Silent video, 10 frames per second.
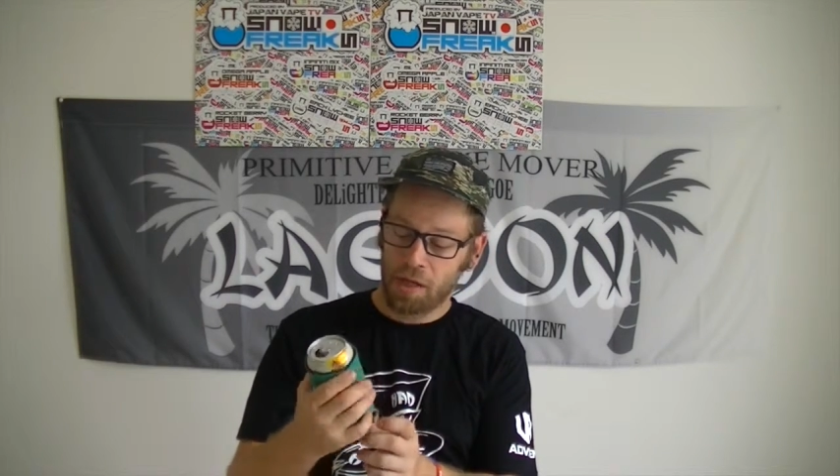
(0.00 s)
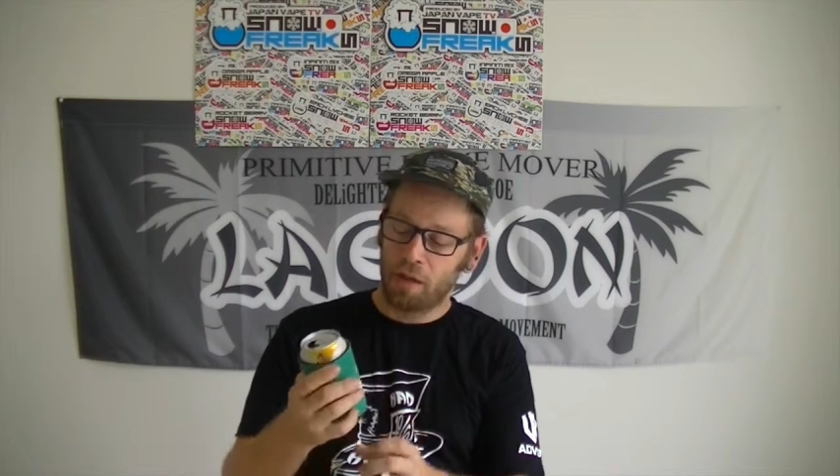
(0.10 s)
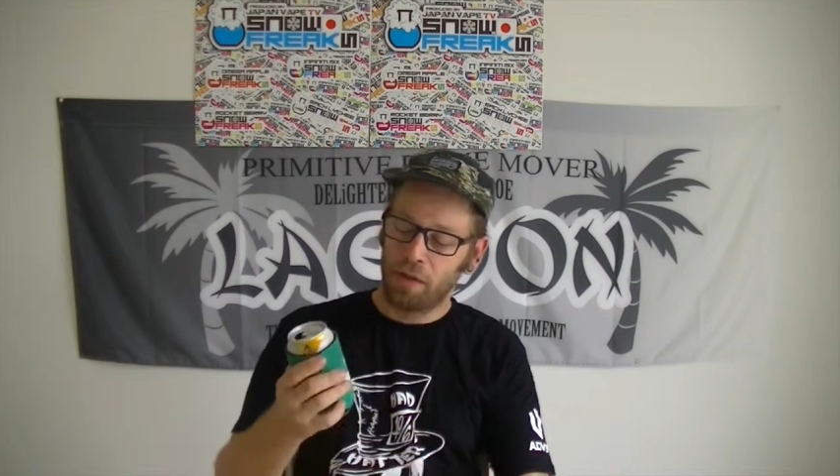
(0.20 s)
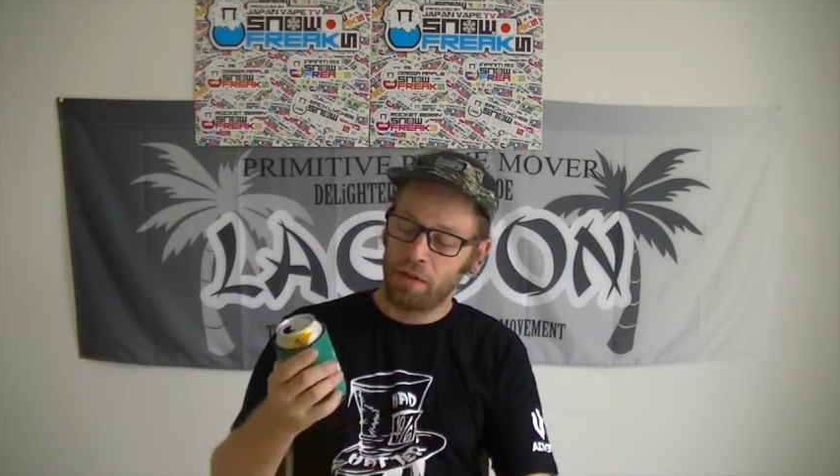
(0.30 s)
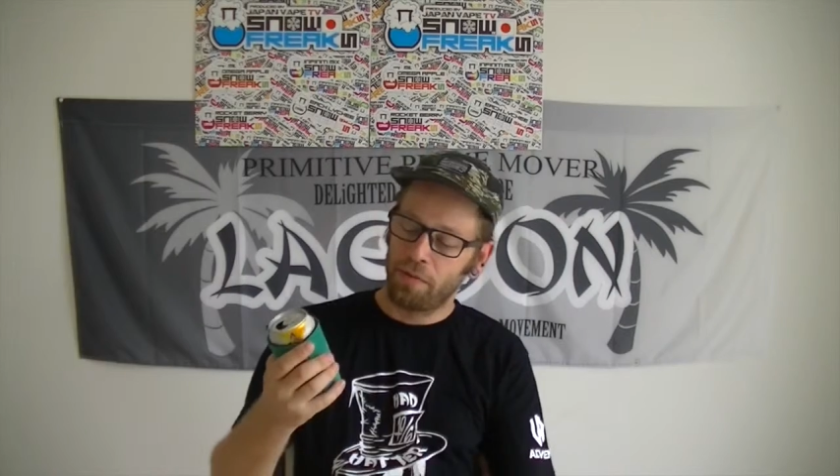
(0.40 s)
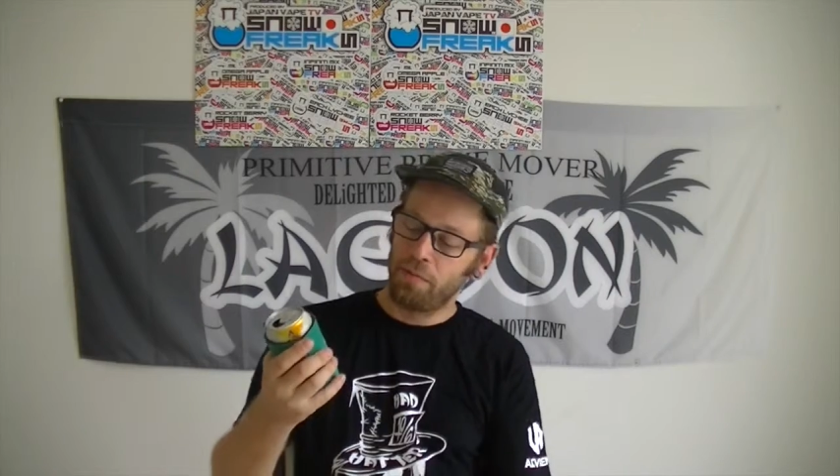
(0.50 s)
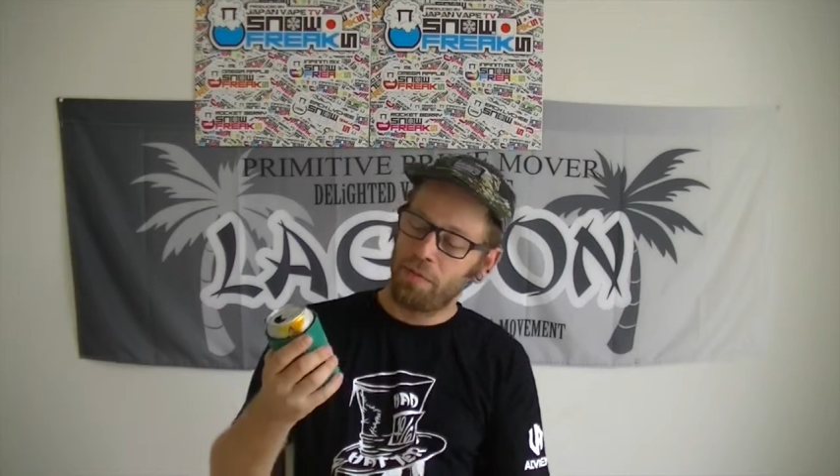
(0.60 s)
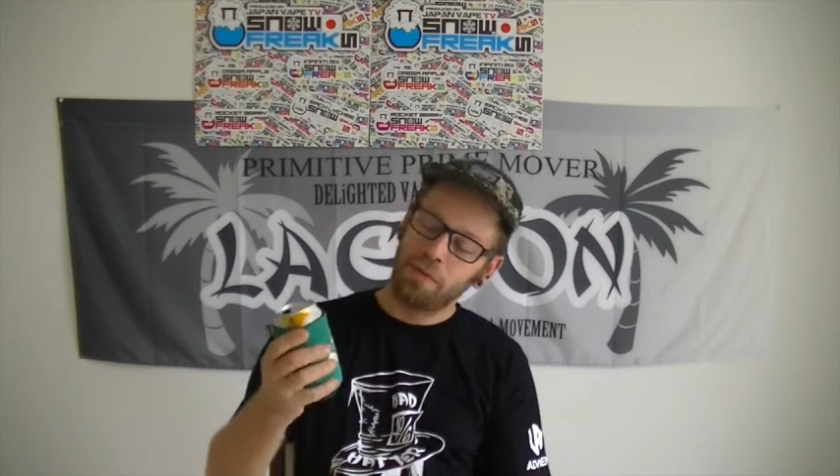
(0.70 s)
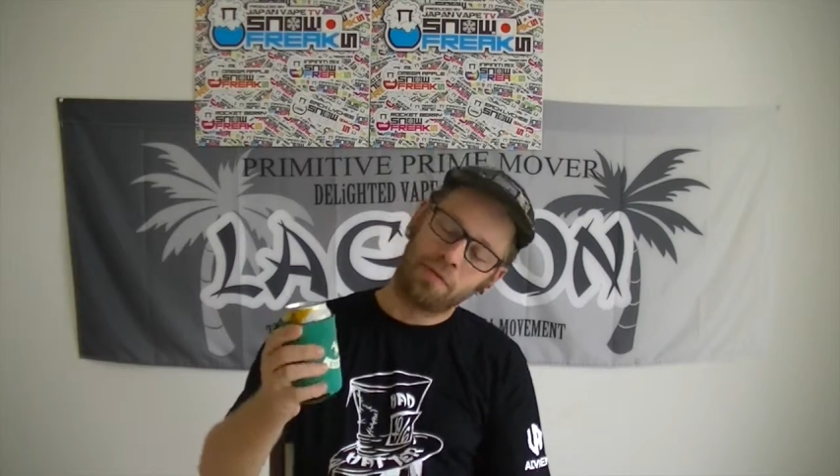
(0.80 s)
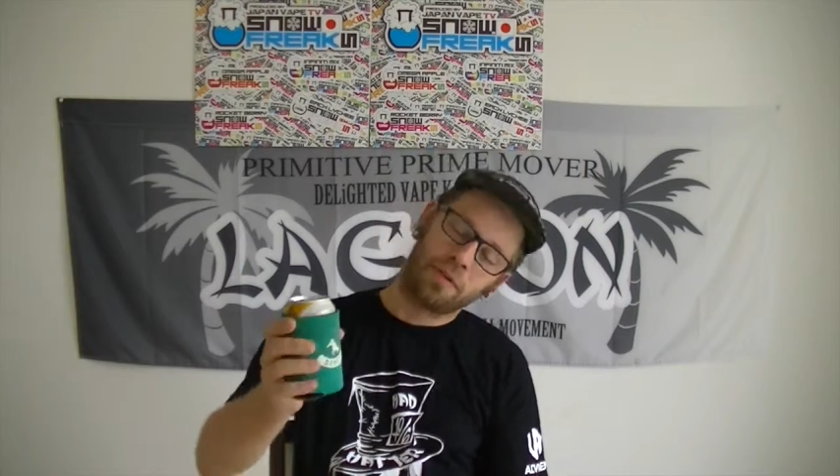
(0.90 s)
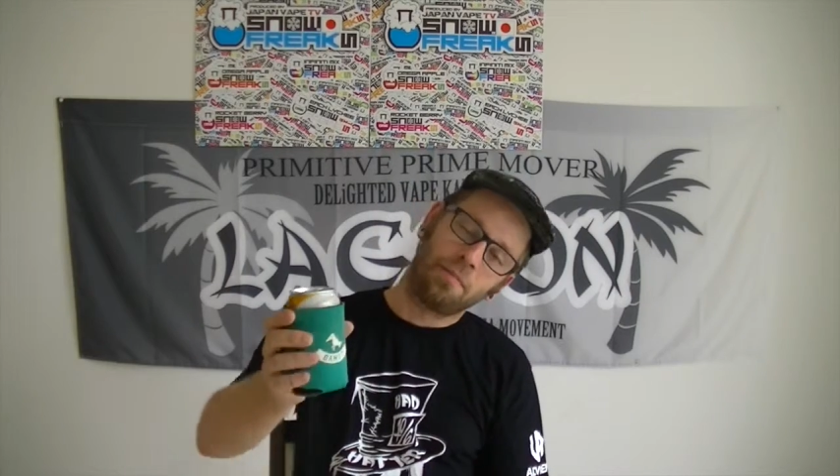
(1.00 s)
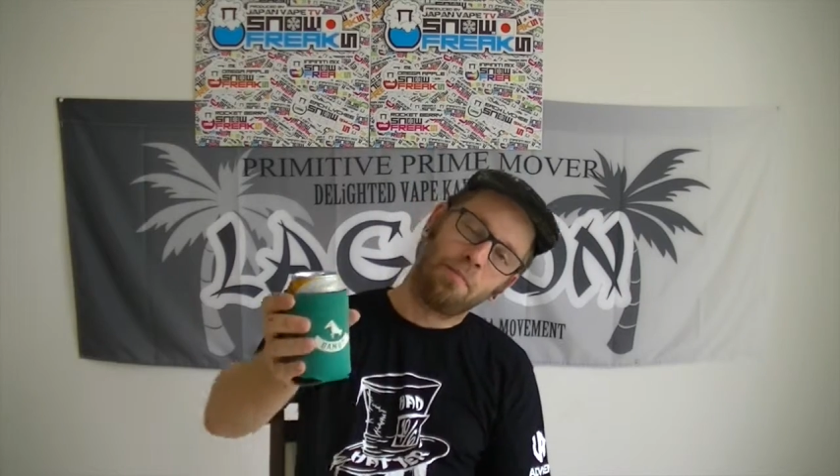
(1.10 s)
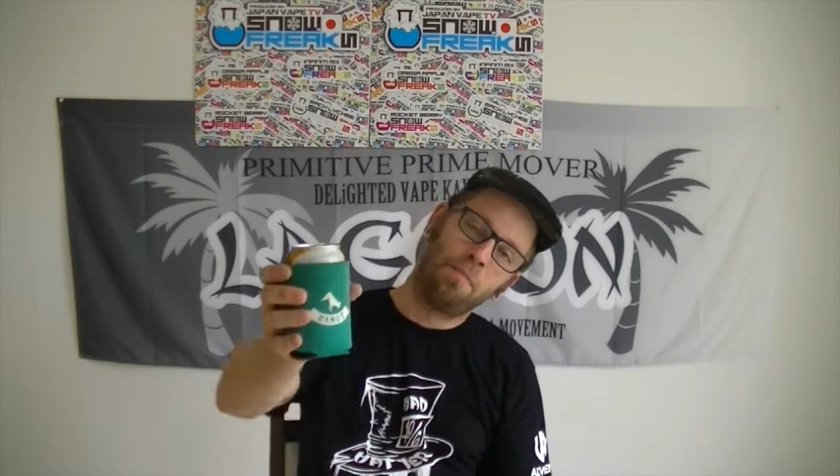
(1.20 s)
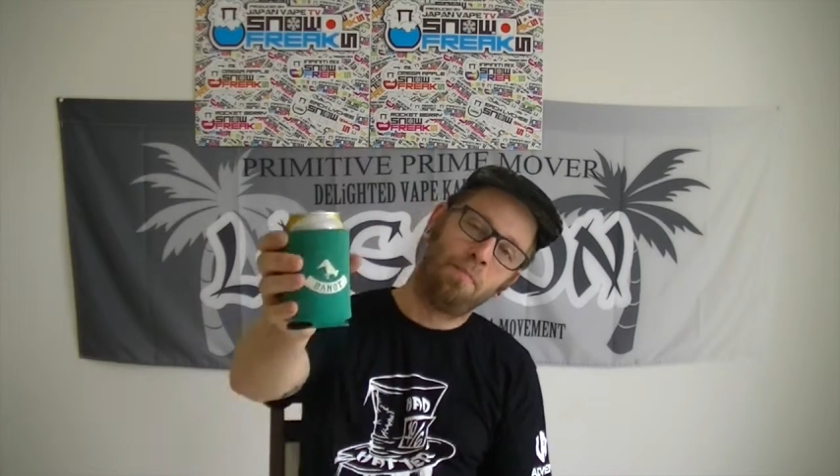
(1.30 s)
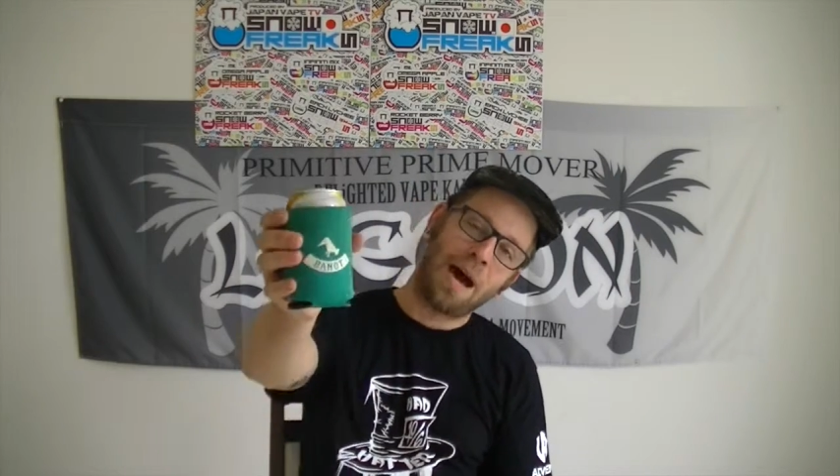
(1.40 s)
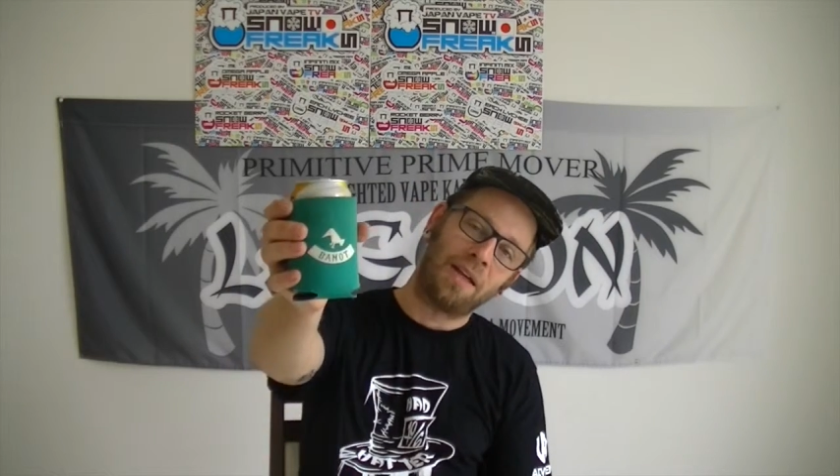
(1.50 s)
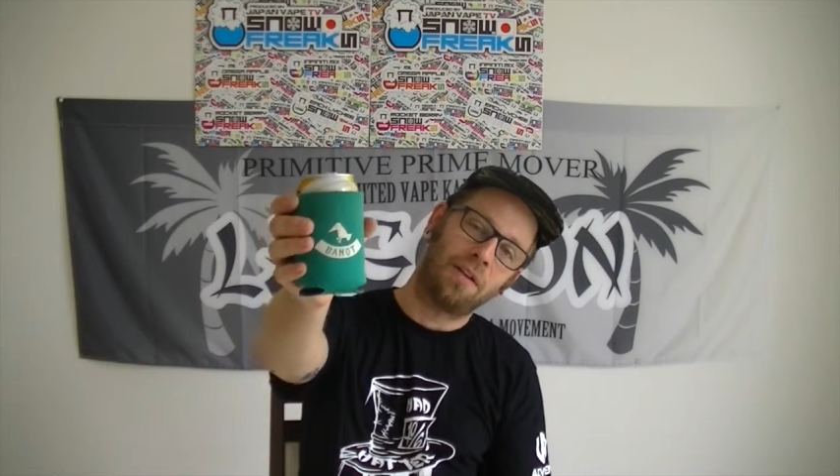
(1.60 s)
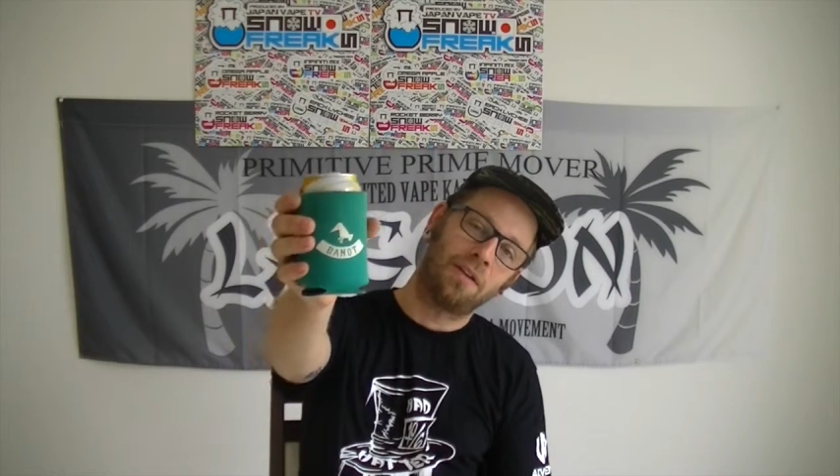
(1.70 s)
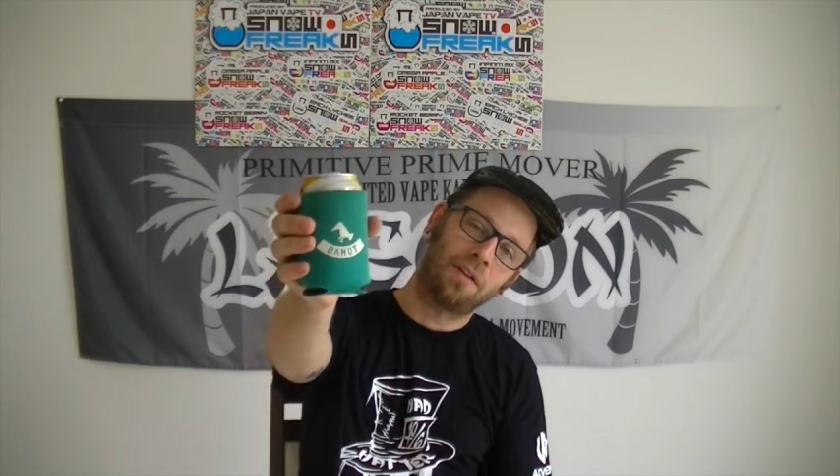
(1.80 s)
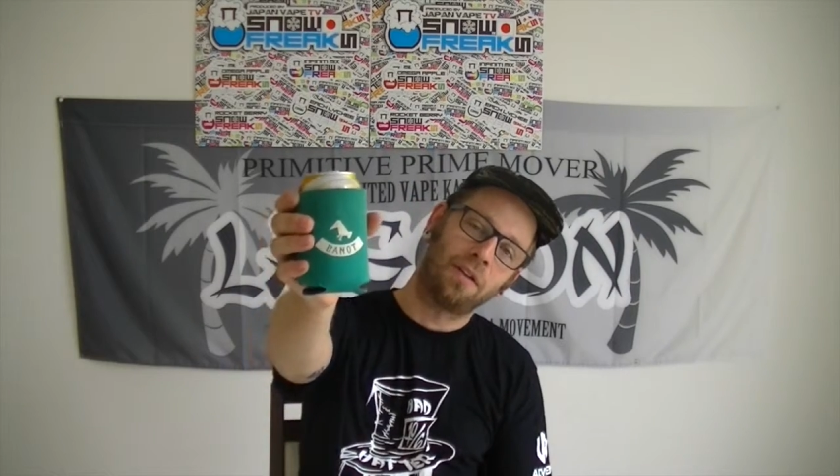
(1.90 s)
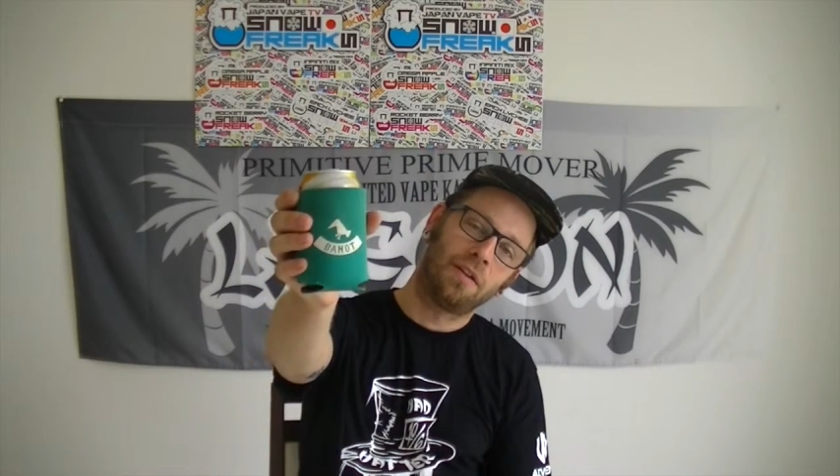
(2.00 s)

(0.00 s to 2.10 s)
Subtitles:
condom from Banat,